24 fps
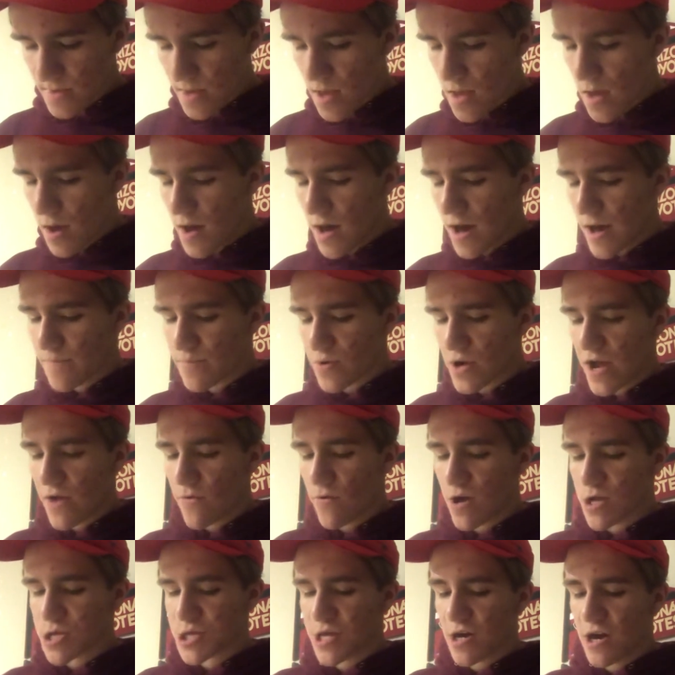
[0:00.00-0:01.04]
I'll probably
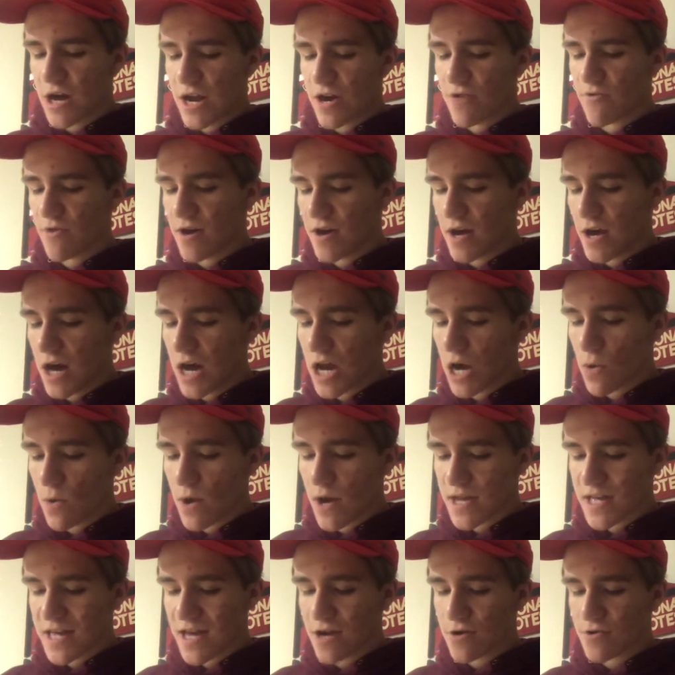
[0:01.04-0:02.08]
watch the
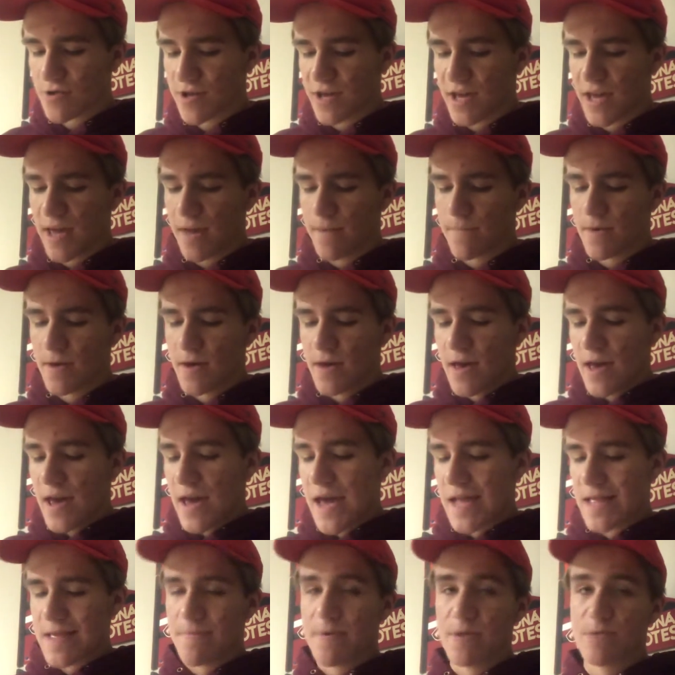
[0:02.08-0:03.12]
Ottawa-Calgary game
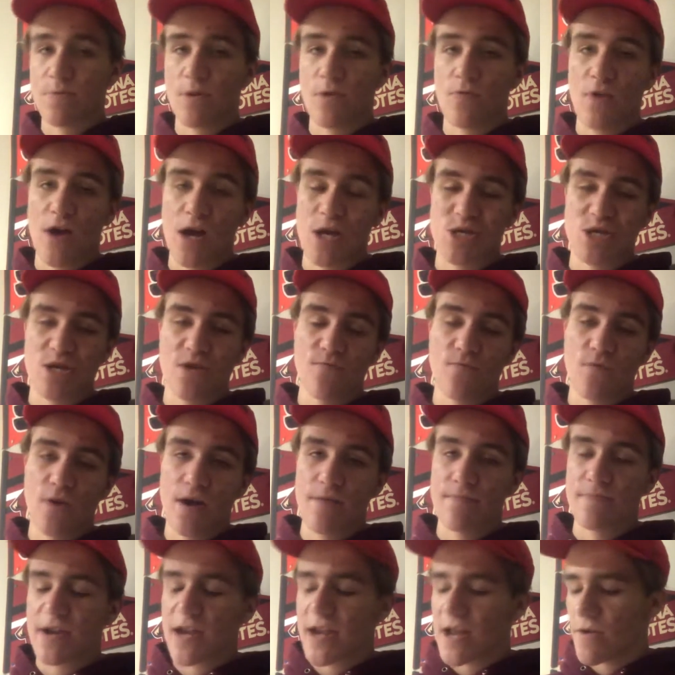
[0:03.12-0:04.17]
and the Pittsburgh-Washington
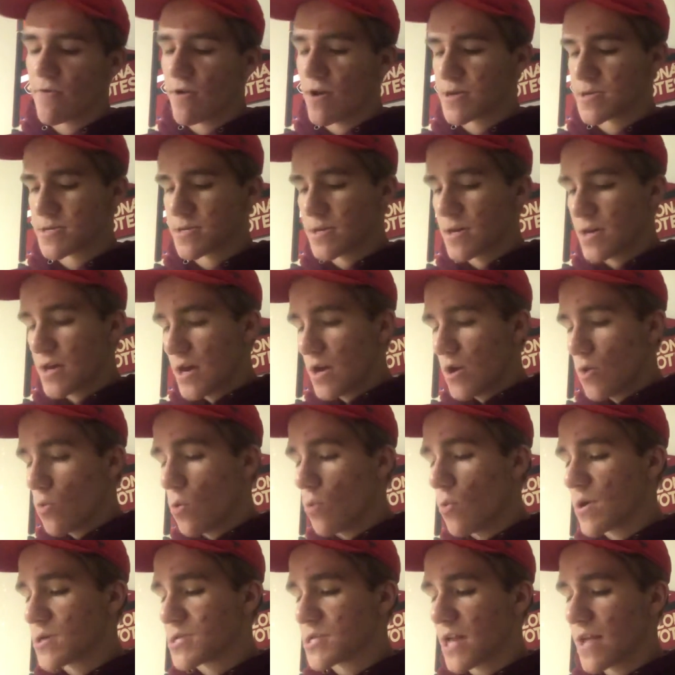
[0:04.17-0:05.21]
one. But anyways,
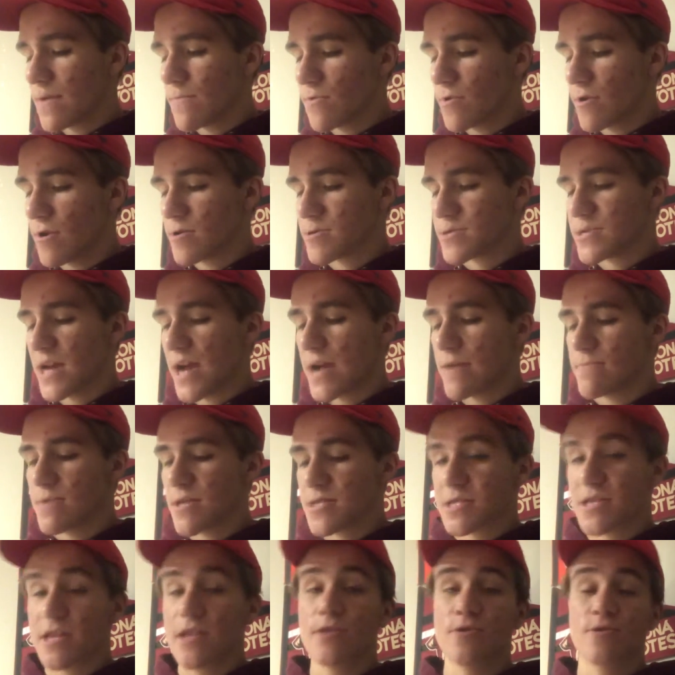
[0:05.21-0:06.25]
won't waste any more of your time.
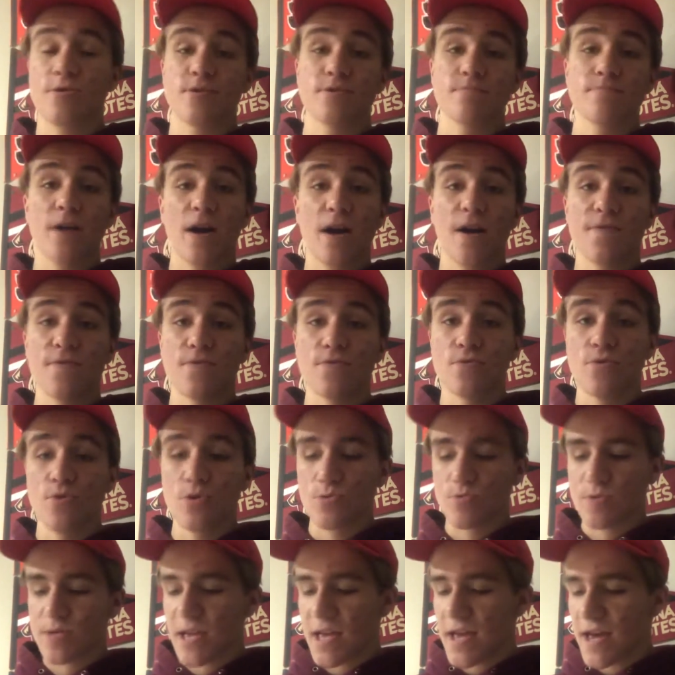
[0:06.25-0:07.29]
Let's get into some other
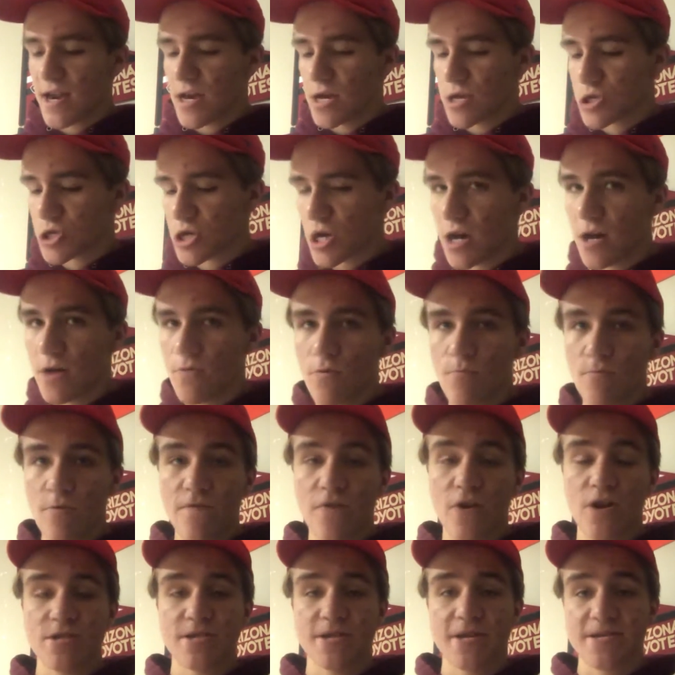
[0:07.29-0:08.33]
news with the NHL. We'll
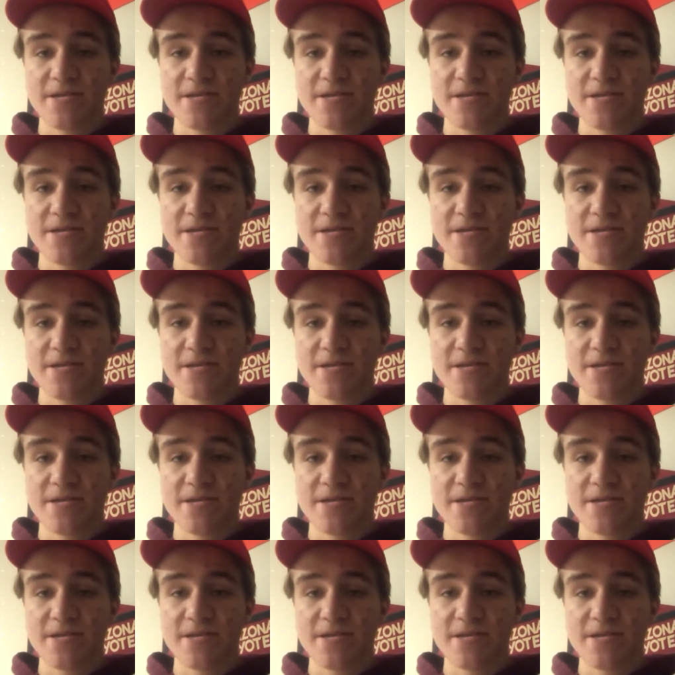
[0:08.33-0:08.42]
move on to